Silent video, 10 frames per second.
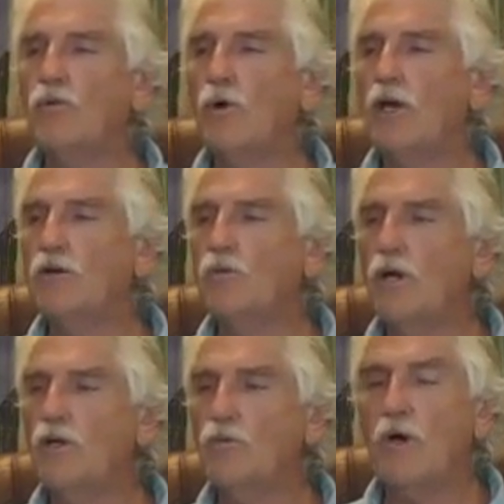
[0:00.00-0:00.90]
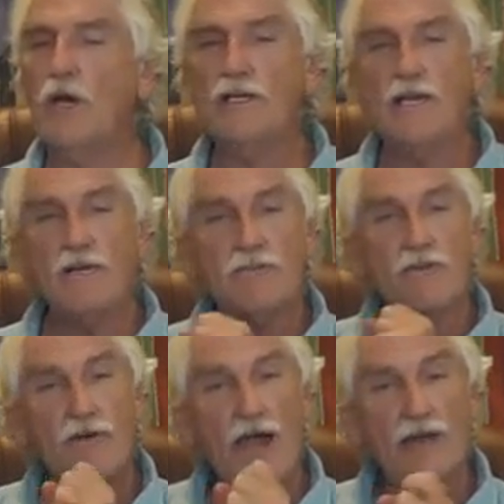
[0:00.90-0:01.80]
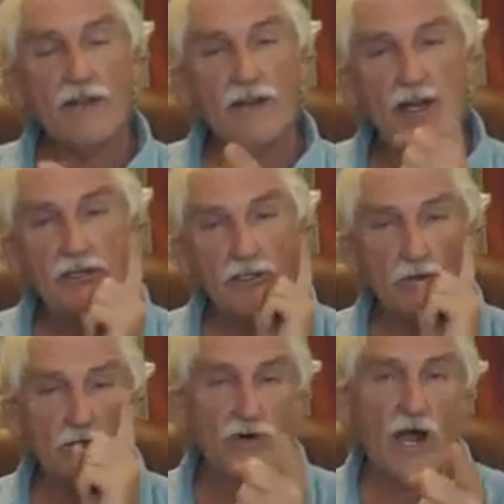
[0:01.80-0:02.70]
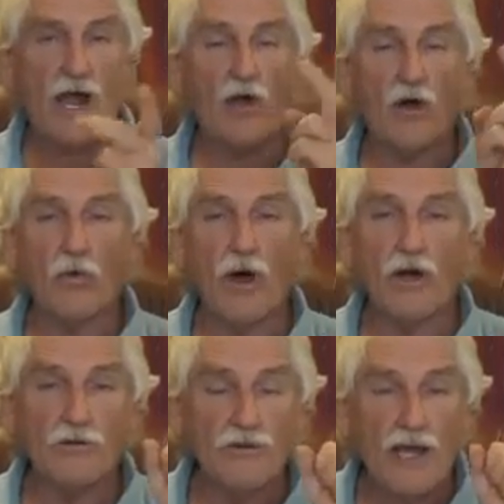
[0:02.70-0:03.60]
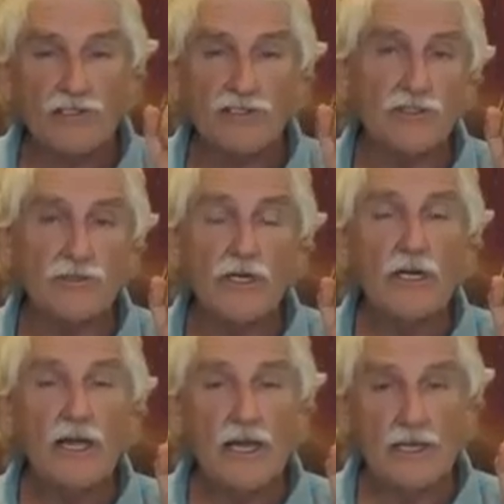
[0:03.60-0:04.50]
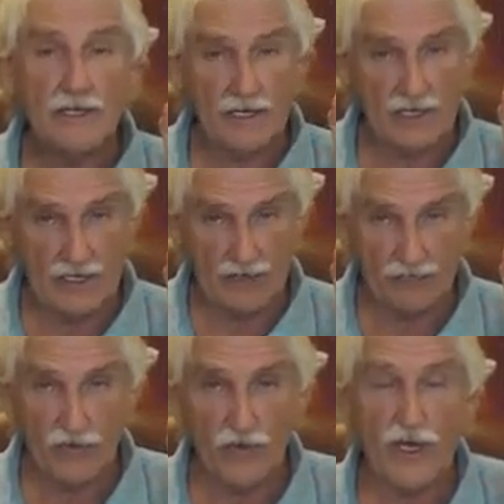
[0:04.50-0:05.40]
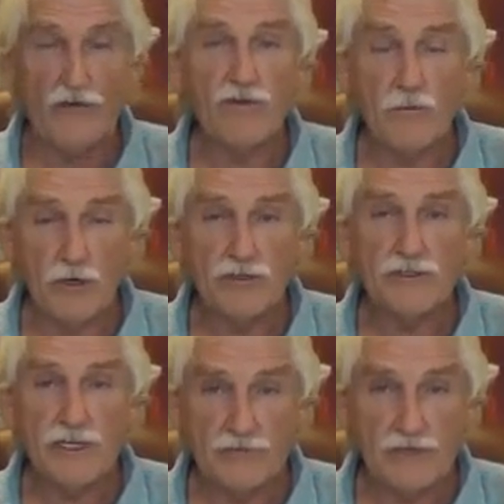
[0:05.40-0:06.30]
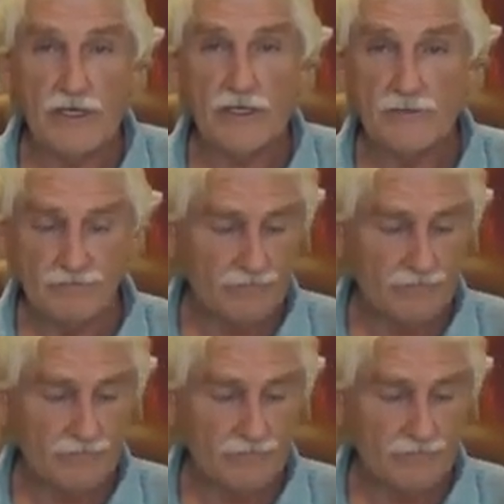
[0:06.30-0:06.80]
given the fact that nature will dry or water fast you if you push it that far.